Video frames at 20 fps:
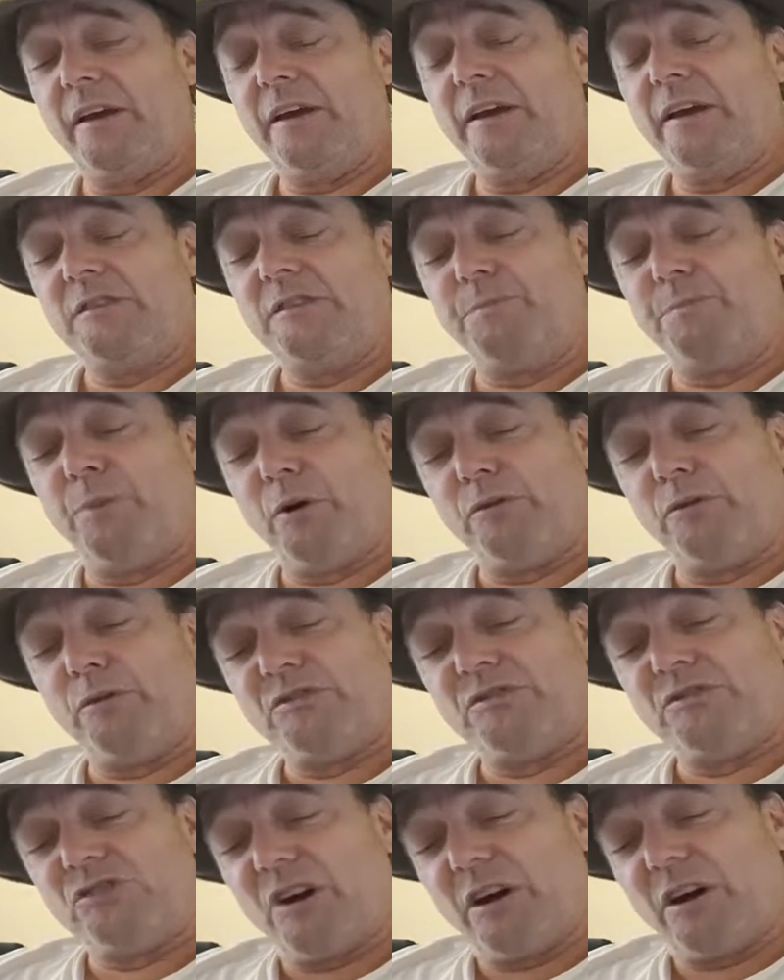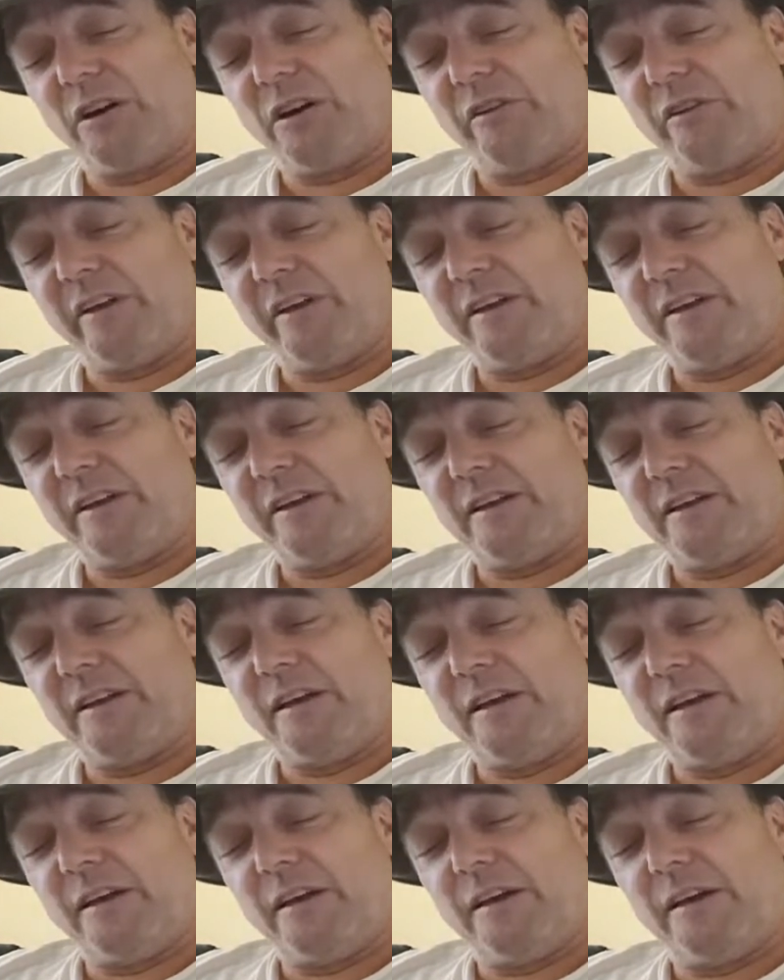is both Charlie and
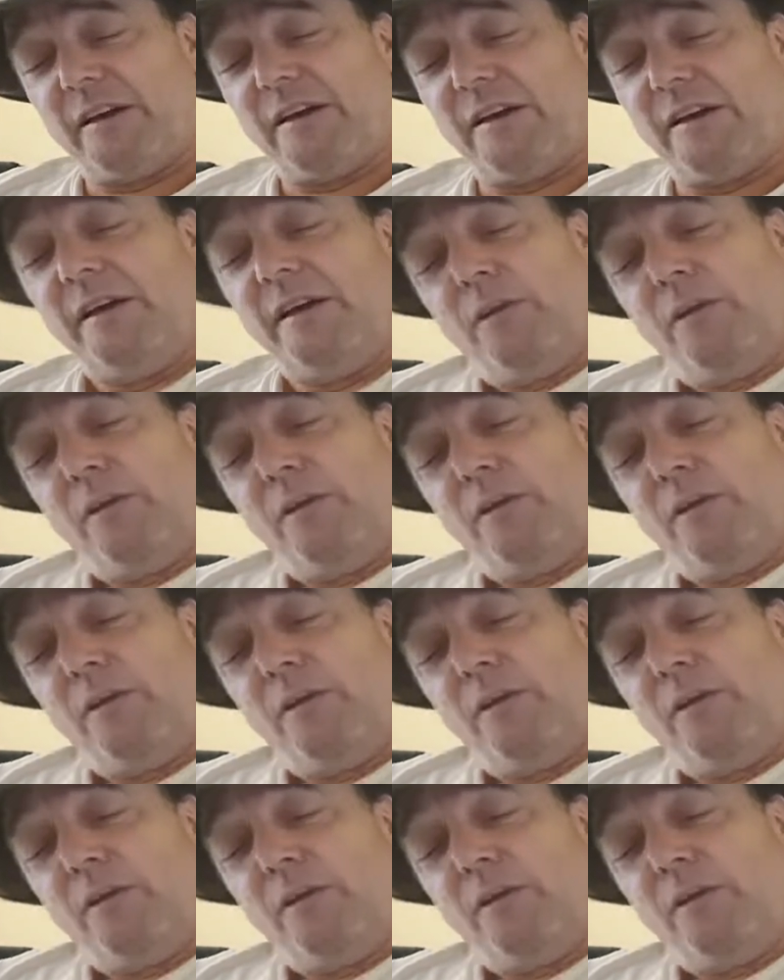Ian